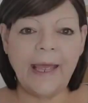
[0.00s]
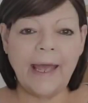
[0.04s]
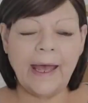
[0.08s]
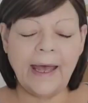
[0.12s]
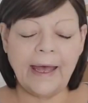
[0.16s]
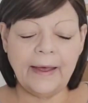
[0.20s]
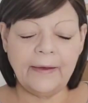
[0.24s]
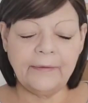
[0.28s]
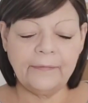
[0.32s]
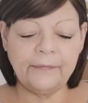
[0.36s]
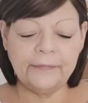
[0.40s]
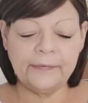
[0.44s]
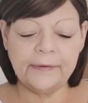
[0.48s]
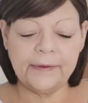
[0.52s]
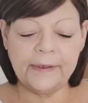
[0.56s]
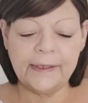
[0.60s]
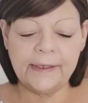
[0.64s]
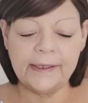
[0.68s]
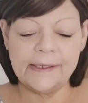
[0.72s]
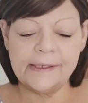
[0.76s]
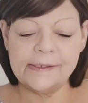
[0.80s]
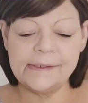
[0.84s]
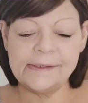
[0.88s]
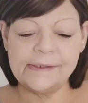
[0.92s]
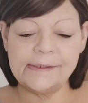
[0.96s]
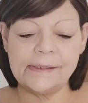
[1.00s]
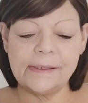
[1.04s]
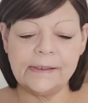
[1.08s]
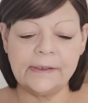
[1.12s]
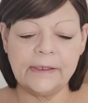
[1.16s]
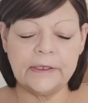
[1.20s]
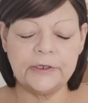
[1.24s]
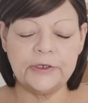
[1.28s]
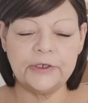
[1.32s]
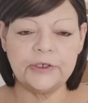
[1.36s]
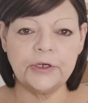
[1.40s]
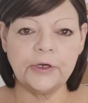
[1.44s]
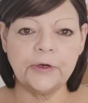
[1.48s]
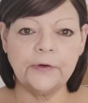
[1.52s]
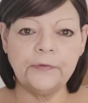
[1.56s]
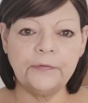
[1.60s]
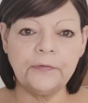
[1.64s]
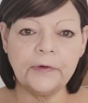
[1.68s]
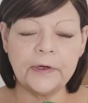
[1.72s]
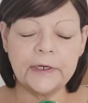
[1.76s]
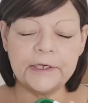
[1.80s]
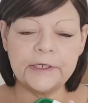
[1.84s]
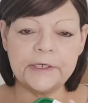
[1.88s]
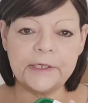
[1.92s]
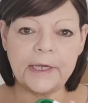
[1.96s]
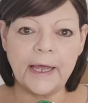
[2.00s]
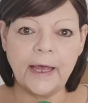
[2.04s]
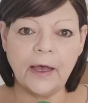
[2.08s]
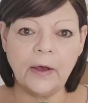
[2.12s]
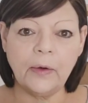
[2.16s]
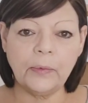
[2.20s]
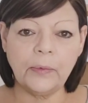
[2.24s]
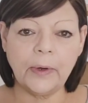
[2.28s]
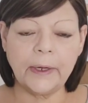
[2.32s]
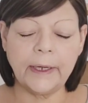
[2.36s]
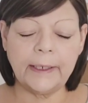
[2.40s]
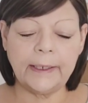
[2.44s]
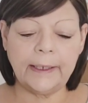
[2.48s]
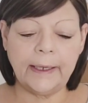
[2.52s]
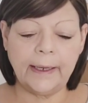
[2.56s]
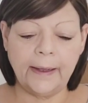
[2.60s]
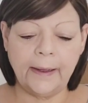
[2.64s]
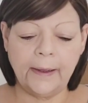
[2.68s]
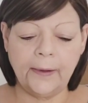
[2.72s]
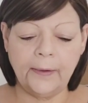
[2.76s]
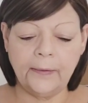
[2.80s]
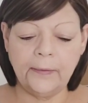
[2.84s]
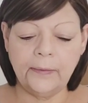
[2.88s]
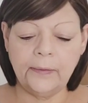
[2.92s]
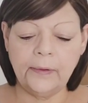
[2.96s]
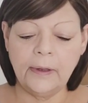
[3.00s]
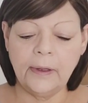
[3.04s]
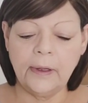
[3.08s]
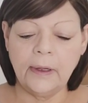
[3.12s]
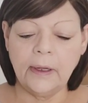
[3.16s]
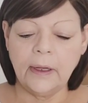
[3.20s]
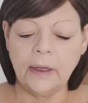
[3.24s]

have these, the Sure Fresh out right now.